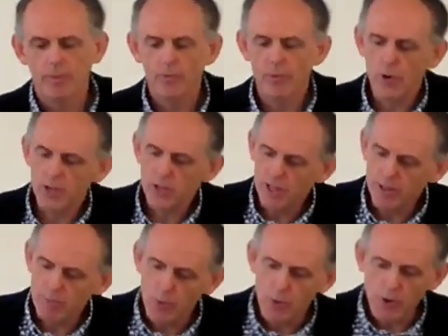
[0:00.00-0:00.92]
For
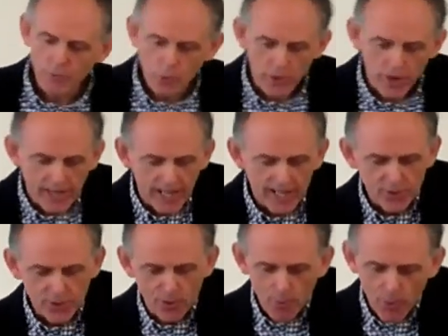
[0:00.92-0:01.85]
example, if you're an
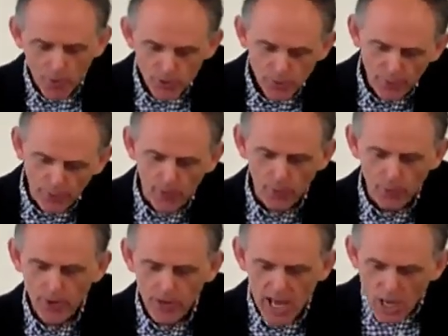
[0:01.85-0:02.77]
Isaac Watts
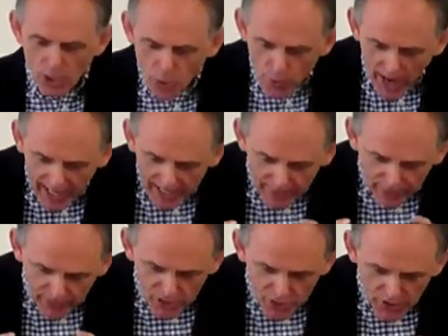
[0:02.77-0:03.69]
follower, you
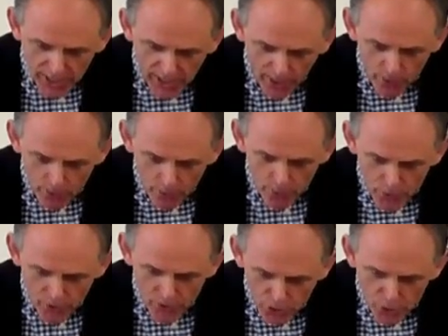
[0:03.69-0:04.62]
actively seek out
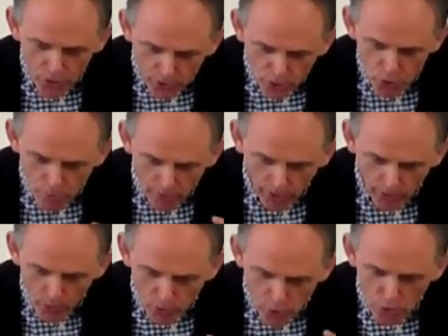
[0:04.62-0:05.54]
those in the church who
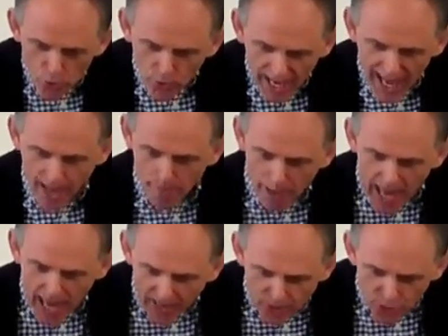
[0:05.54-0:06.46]
belong to your camp
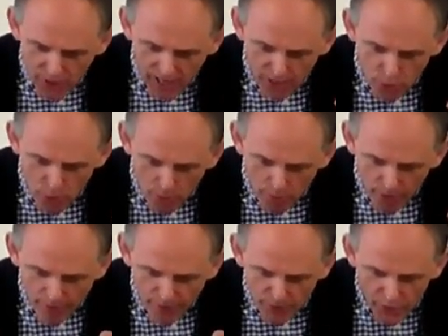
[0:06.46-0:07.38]
and share your
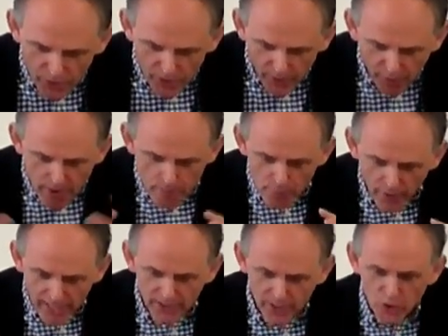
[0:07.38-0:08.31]
preferences of hymn
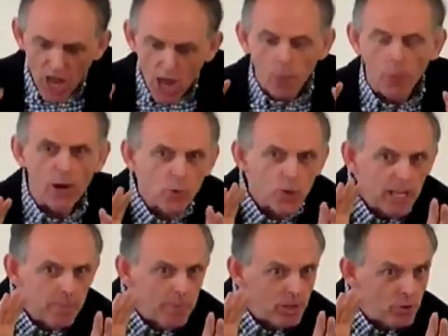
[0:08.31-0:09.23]
writers while
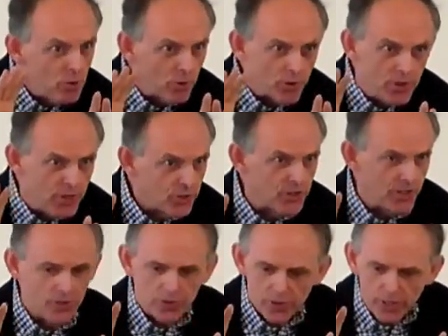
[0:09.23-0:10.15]
keeping your
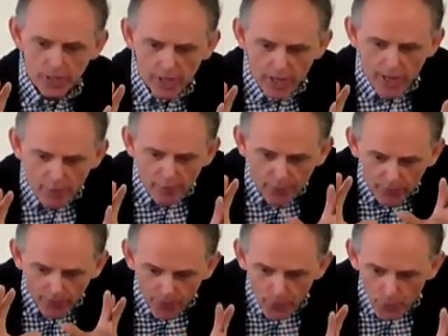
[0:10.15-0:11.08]
distance
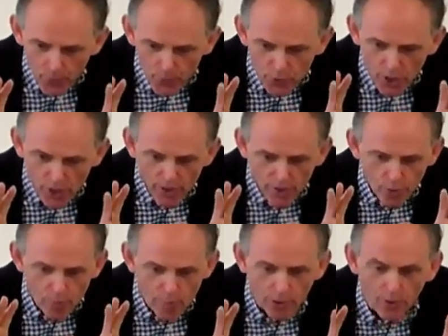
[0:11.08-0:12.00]
from those
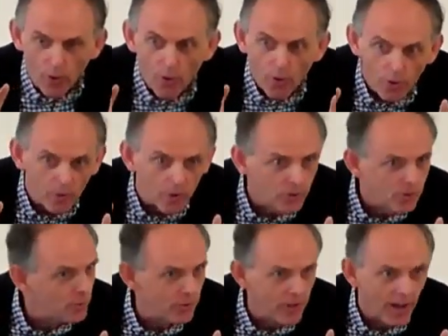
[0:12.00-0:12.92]
who belong
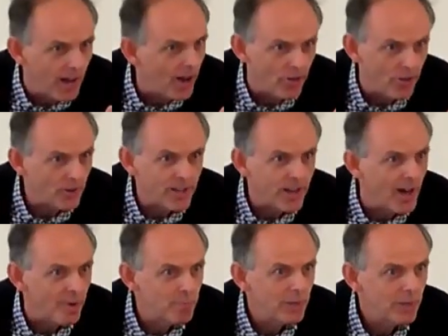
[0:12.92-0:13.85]
to that other
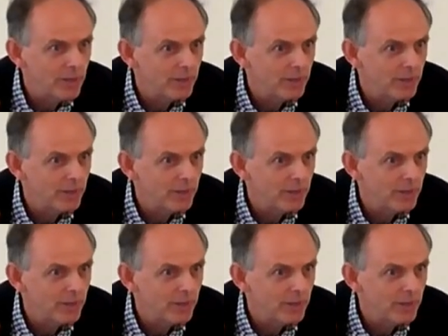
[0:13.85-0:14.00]
camp.